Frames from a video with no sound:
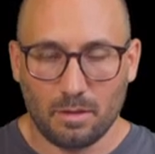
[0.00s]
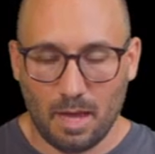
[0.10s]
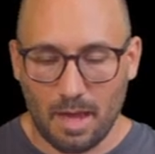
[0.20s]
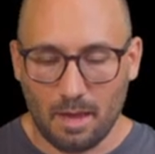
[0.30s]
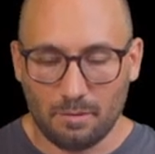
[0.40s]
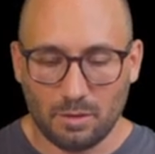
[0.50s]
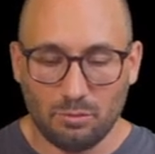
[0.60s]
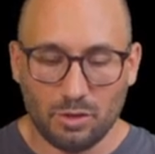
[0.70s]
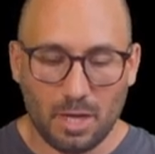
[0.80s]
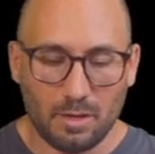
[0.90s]
I have two
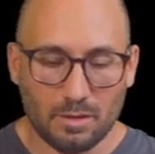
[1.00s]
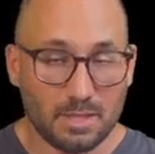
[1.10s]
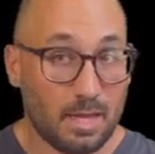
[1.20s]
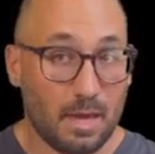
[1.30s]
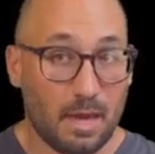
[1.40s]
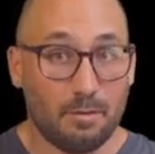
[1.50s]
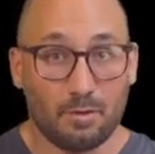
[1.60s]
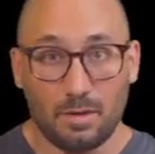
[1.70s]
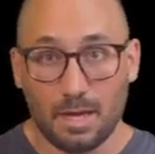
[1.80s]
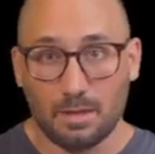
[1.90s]
channels that I have
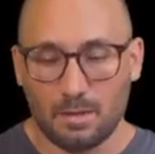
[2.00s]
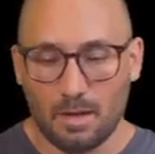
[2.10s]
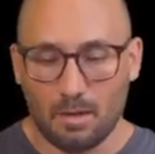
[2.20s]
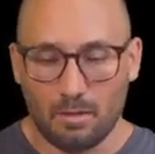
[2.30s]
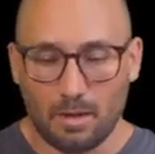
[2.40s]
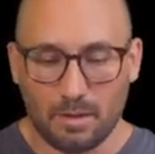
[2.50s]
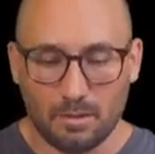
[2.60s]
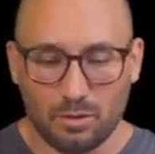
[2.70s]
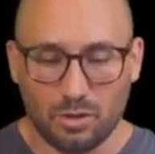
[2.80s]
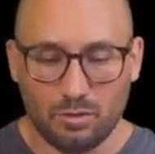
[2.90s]
connected now. I
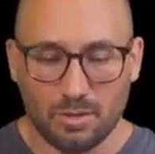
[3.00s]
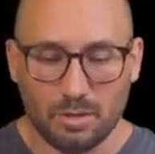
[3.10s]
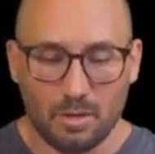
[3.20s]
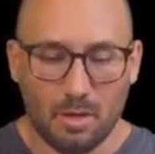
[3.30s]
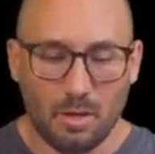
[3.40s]
can choose